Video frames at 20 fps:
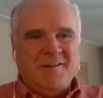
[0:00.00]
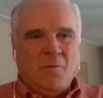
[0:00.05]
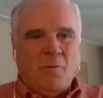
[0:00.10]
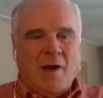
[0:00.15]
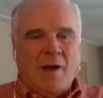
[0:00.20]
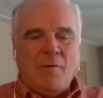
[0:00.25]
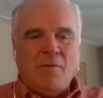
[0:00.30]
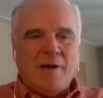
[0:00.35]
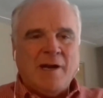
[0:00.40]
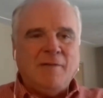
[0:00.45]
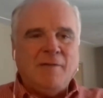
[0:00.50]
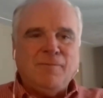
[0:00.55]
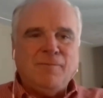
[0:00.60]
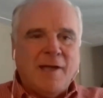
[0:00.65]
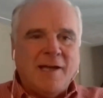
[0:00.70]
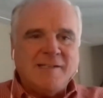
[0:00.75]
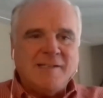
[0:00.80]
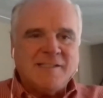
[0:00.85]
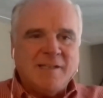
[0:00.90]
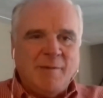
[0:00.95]
Why would I
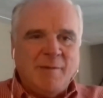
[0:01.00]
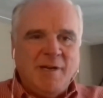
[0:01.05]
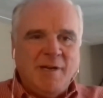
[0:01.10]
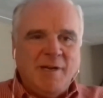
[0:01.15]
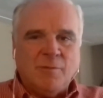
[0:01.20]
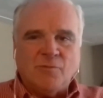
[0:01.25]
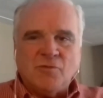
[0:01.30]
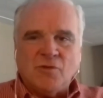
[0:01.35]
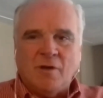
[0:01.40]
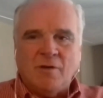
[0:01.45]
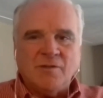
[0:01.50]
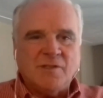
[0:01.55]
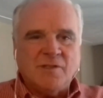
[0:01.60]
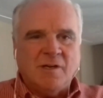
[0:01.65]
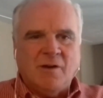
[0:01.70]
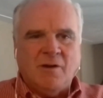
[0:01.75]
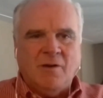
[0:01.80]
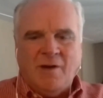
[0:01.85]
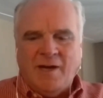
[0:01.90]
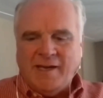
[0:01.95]
fly somebody in from Toronto who's
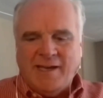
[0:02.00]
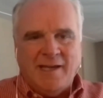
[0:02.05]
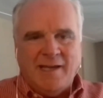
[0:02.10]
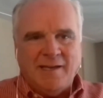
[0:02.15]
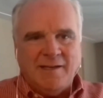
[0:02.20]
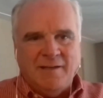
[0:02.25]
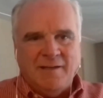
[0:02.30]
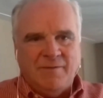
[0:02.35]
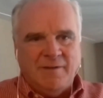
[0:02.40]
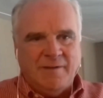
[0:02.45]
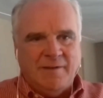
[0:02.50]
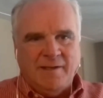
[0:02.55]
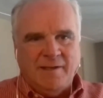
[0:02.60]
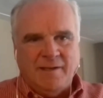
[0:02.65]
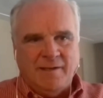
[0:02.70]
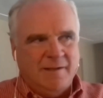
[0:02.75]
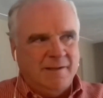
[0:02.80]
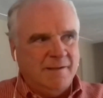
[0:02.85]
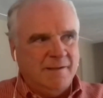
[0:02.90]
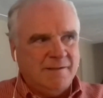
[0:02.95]
going to go, I can't live in
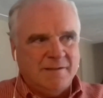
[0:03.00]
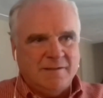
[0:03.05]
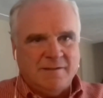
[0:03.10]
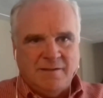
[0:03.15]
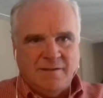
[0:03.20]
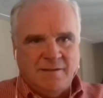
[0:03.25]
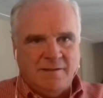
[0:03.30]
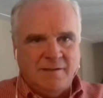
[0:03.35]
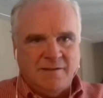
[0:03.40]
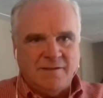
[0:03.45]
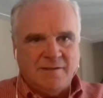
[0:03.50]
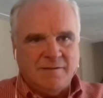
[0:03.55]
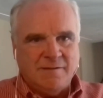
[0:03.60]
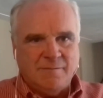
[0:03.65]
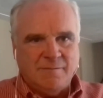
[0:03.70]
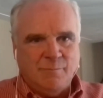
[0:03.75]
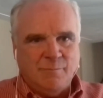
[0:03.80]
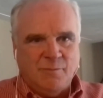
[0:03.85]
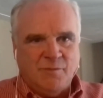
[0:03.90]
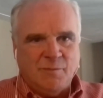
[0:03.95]
this
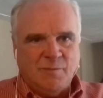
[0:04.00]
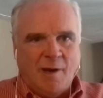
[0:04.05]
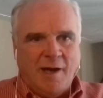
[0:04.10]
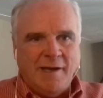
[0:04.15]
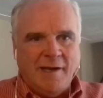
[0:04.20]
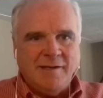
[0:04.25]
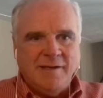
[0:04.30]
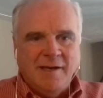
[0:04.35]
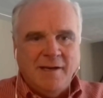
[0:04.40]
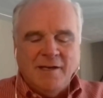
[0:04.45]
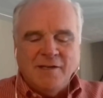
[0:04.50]
spot.